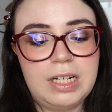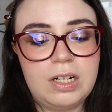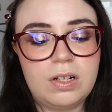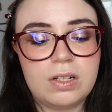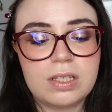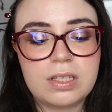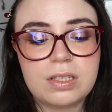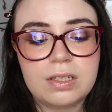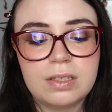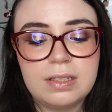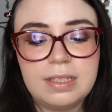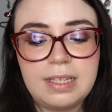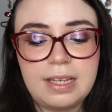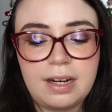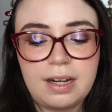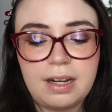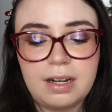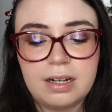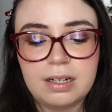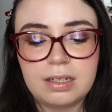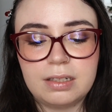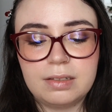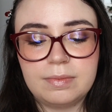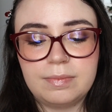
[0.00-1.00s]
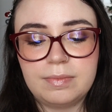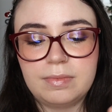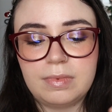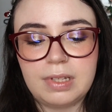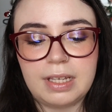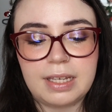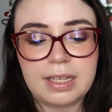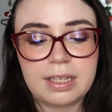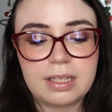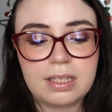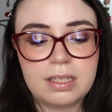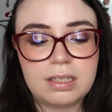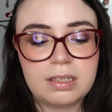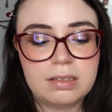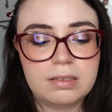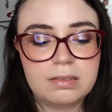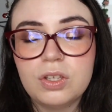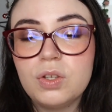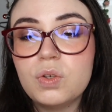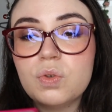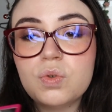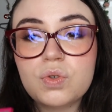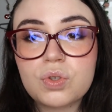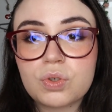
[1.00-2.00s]
in also their like
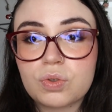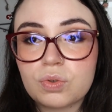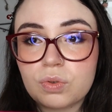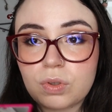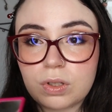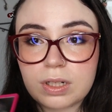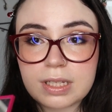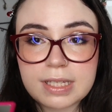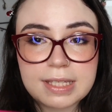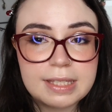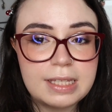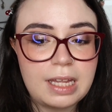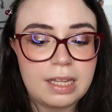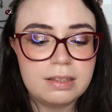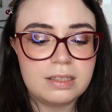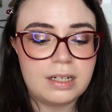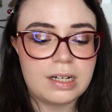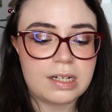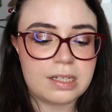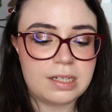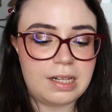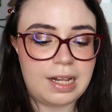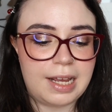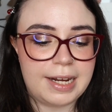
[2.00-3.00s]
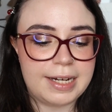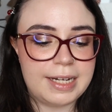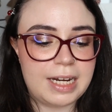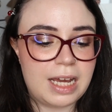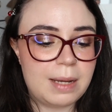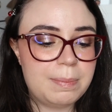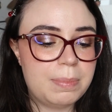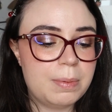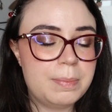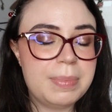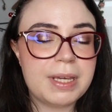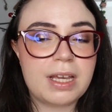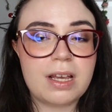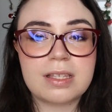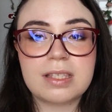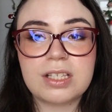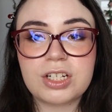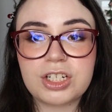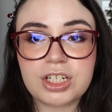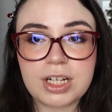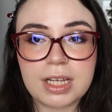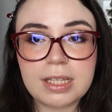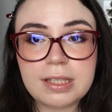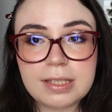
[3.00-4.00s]
usual standard lineup, because
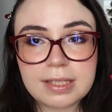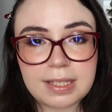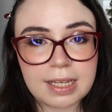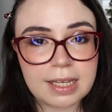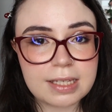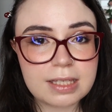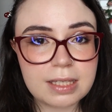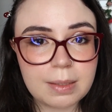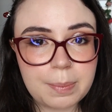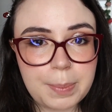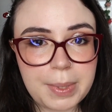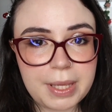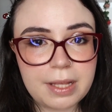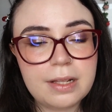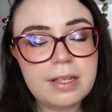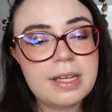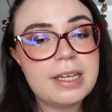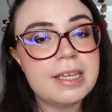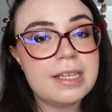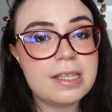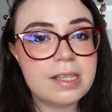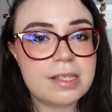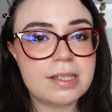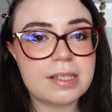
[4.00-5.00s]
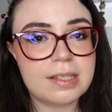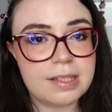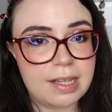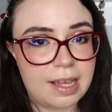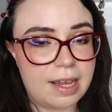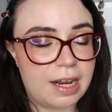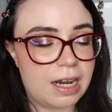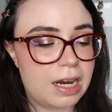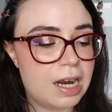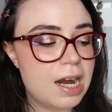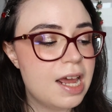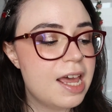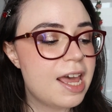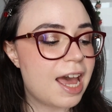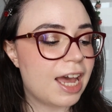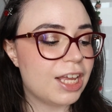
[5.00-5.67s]
the shade Sex Appeal is there.